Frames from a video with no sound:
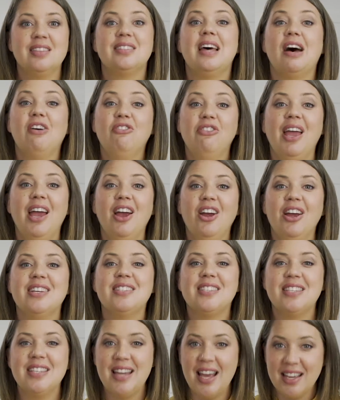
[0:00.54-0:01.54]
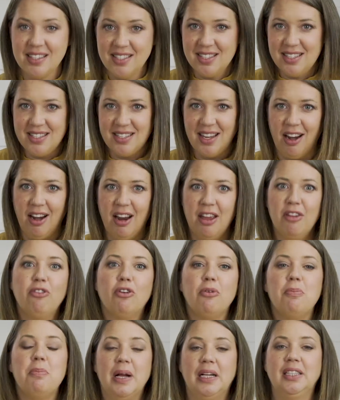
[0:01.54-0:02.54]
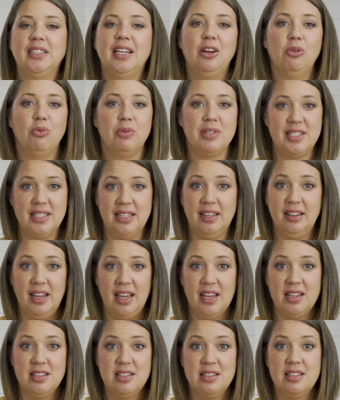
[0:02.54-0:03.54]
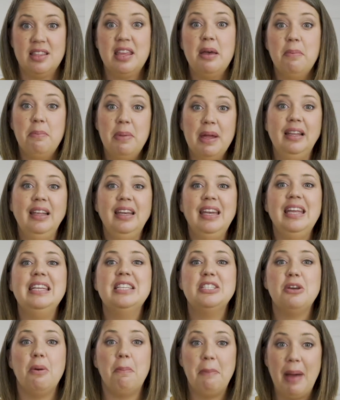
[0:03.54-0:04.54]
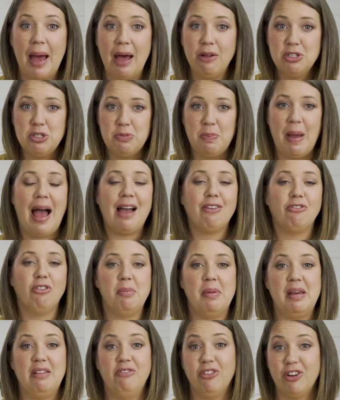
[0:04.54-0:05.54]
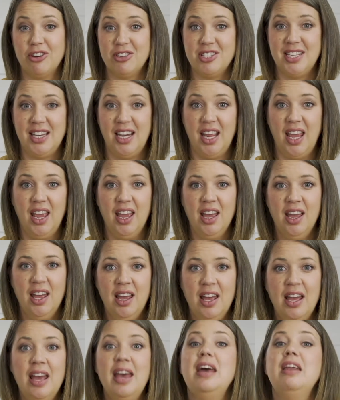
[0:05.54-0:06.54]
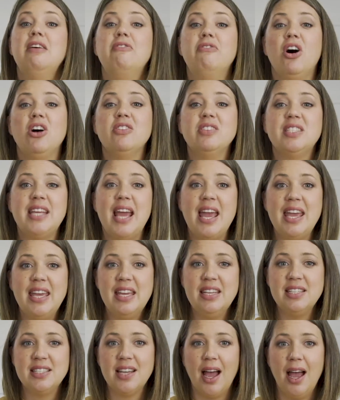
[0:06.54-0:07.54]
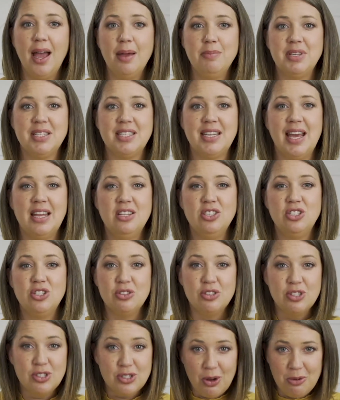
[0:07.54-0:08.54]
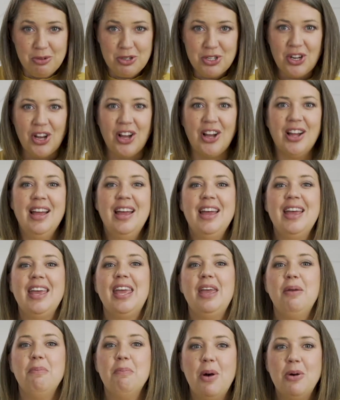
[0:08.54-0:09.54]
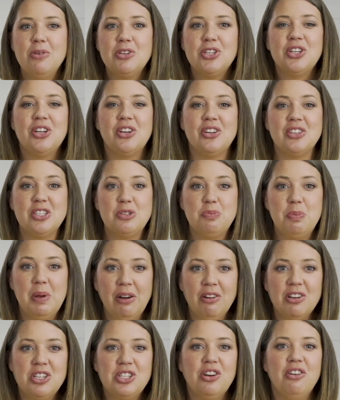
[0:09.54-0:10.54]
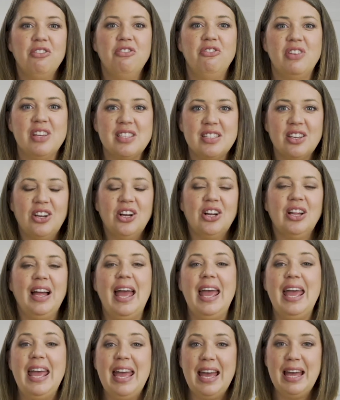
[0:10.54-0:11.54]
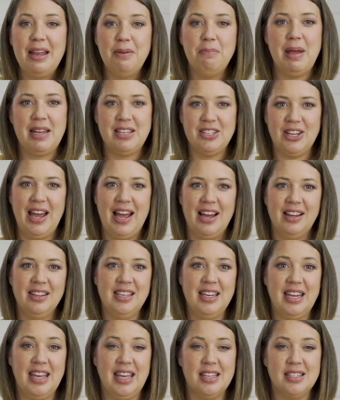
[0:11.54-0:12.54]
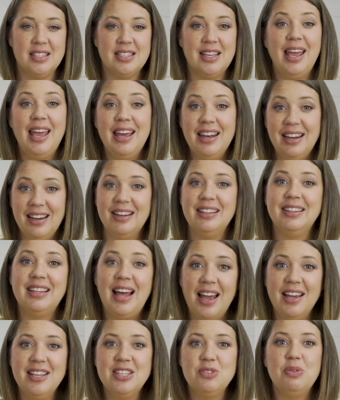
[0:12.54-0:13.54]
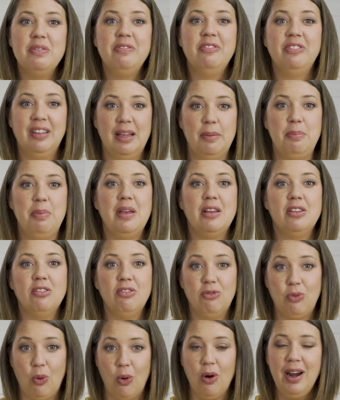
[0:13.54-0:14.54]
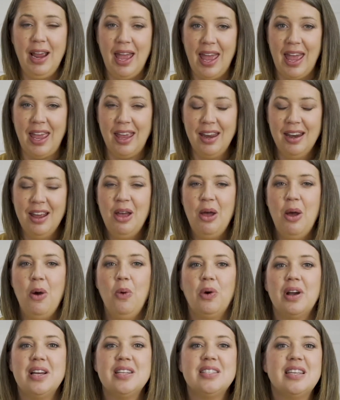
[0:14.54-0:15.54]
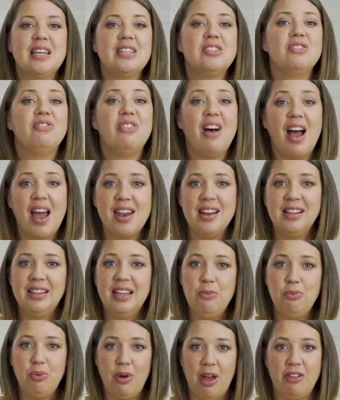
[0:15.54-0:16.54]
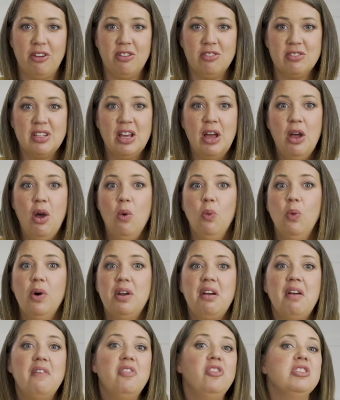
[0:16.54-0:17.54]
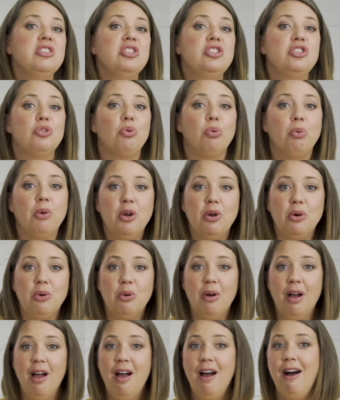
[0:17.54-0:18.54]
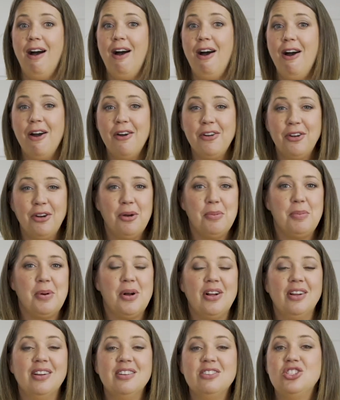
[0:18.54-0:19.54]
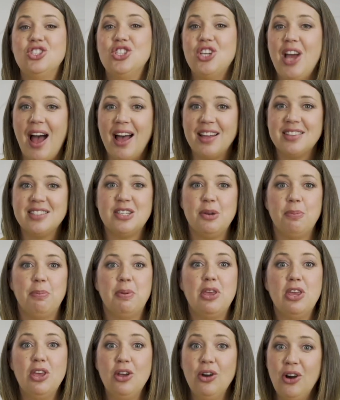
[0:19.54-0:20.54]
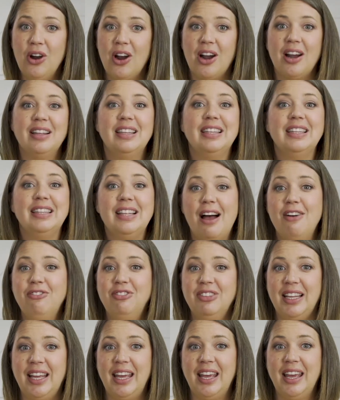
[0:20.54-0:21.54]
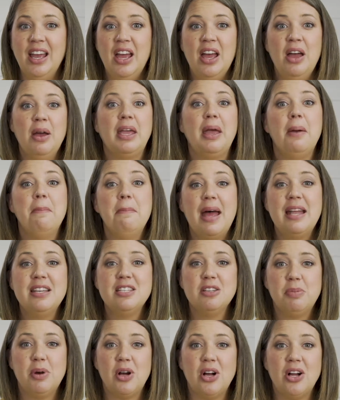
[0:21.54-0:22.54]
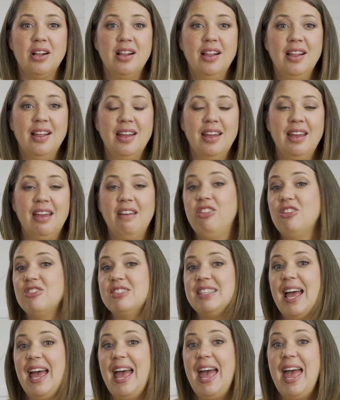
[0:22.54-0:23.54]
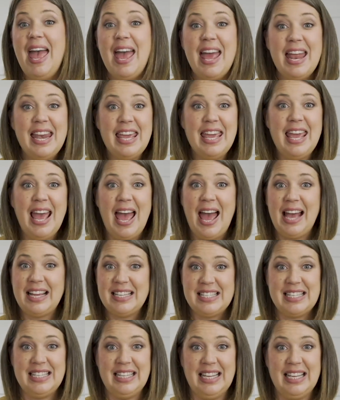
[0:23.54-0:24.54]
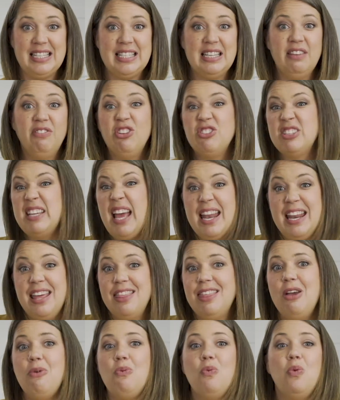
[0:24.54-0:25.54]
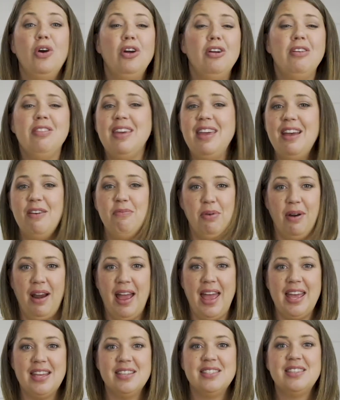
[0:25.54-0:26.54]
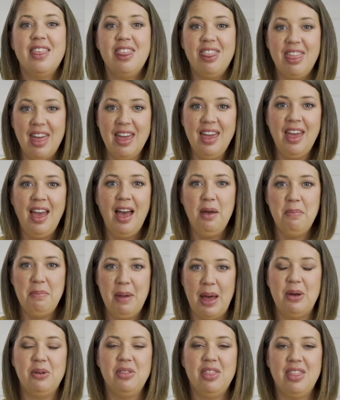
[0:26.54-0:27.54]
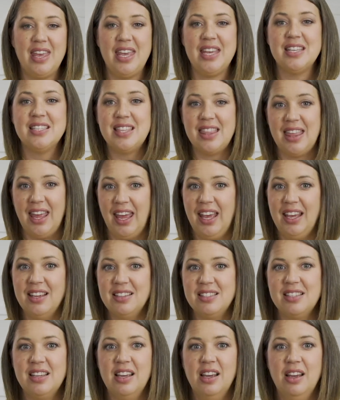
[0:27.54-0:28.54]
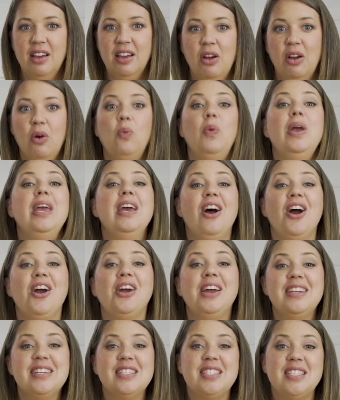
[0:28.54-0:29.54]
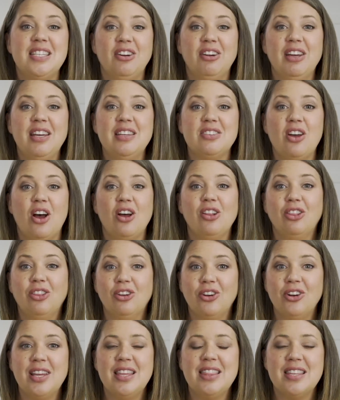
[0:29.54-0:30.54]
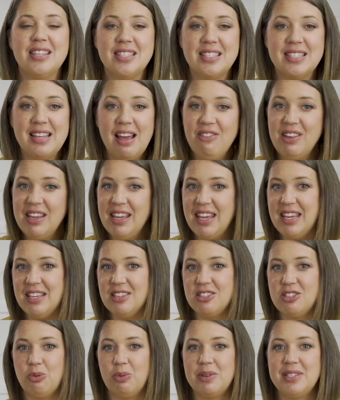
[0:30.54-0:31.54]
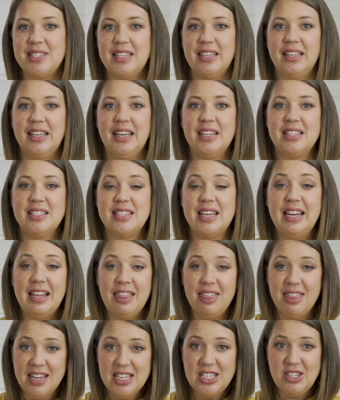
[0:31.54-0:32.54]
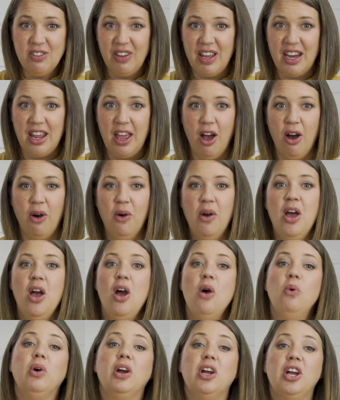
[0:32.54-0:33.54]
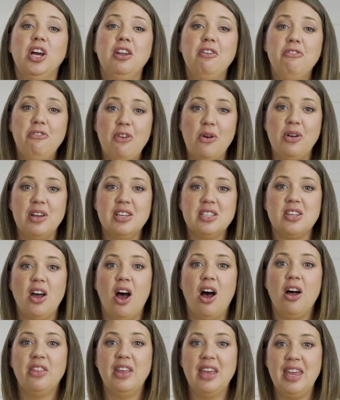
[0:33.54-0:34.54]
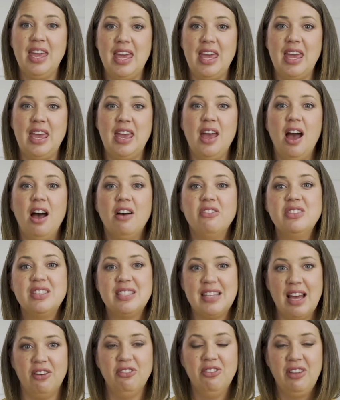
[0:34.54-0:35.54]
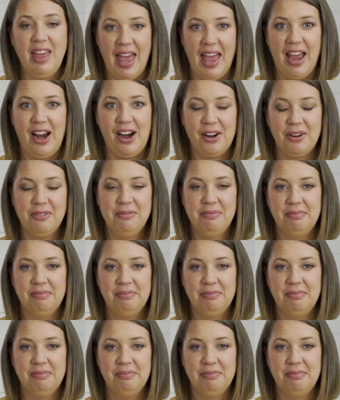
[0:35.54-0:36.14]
Self care is necessary for building resilience, the ability to bounce back from adversity. It involves taking time to tend to social, emotional, spiritual, physical, and mental health needs. And it aligns with Philippians 4 8, where it says, Finally, brothers, whatever is true, honorable, just, pure, lovely, commendable, if there's any excellence, if there's anything worthy of praise, think about these things. We are in a series on learning the seven keys to resilience, and in this video, we're gonna focus on the key of self-care.